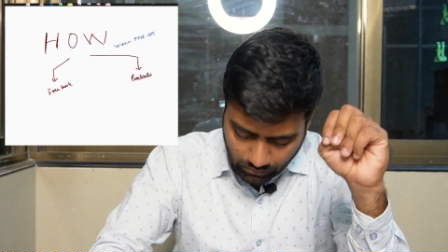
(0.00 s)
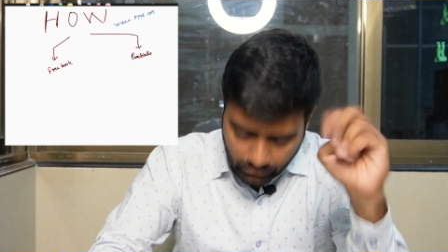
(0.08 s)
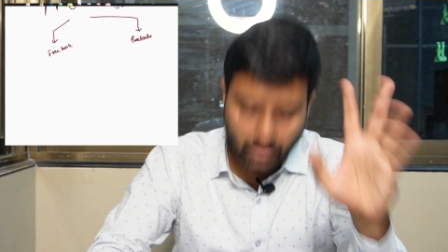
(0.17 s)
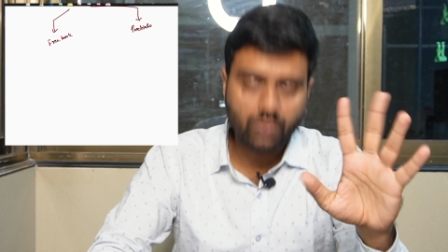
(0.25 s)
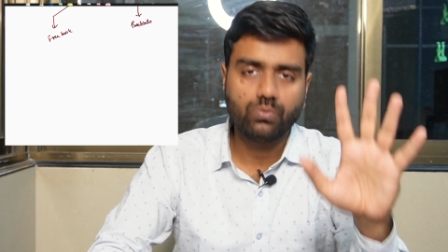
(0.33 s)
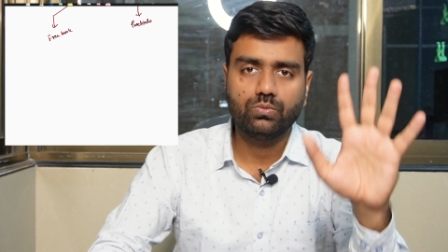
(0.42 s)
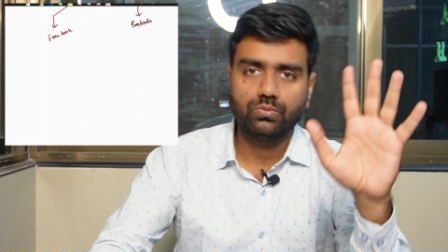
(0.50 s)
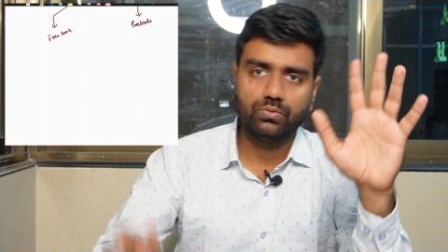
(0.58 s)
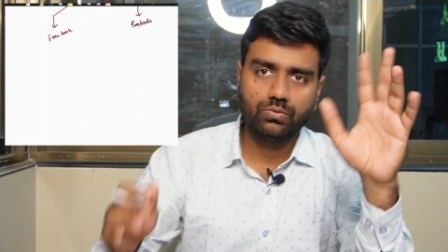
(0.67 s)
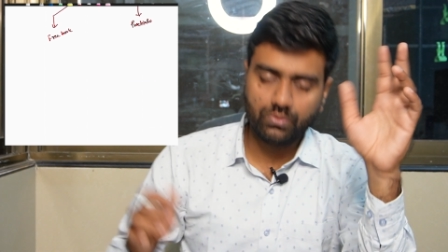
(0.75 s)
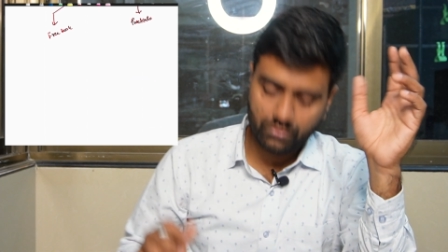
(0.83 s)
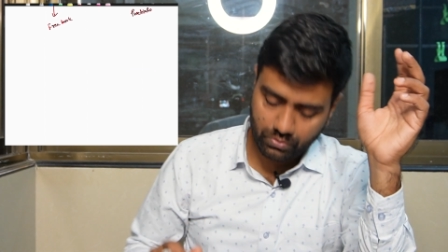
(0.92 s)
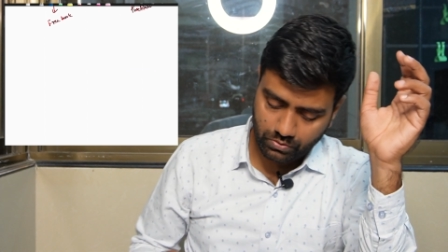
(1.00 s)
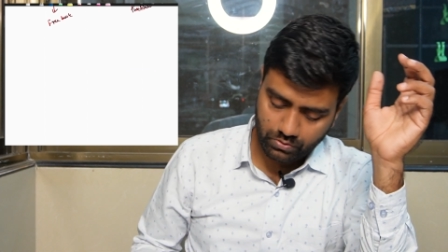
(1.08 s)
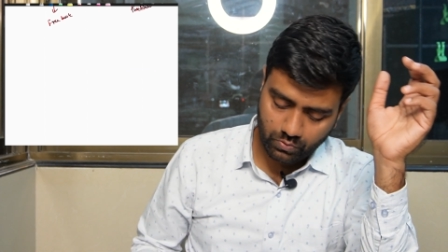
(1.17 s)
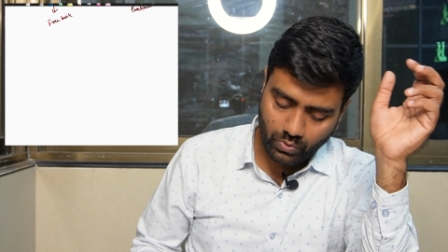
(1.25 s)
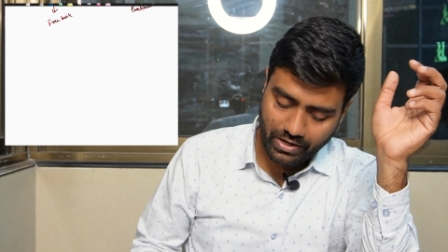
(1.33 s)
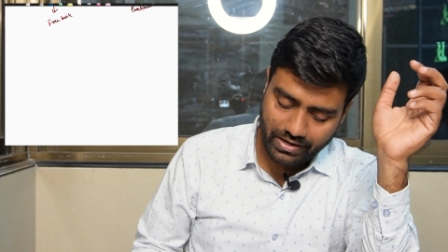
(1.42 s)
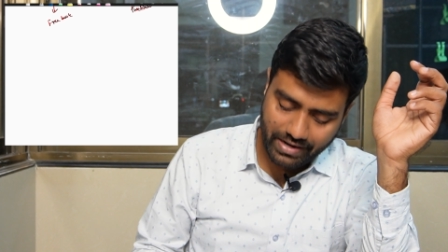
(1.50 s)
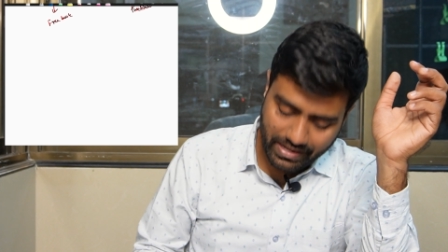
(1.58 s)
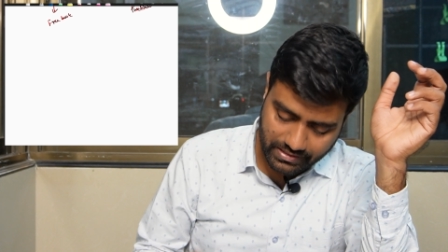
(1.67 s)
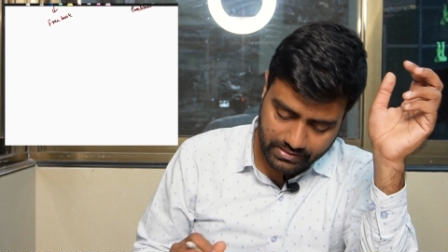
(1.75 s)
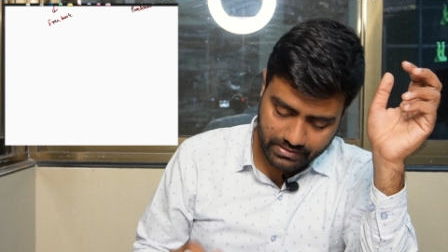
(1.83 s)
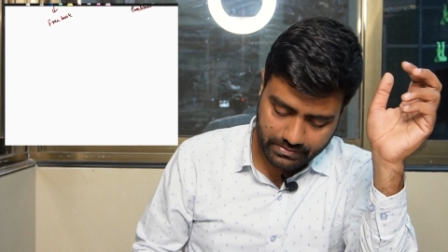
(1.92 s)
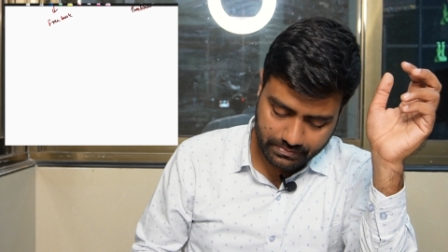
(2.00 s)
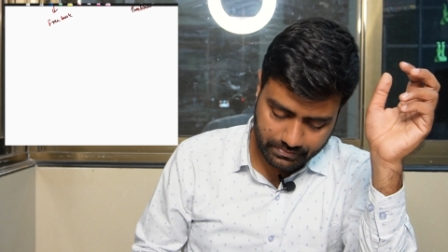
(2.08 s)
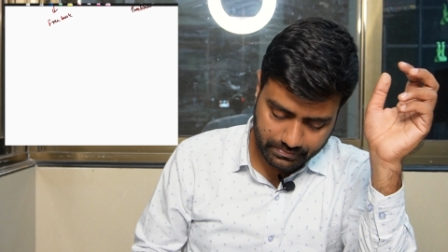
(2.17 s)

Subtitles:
now what next?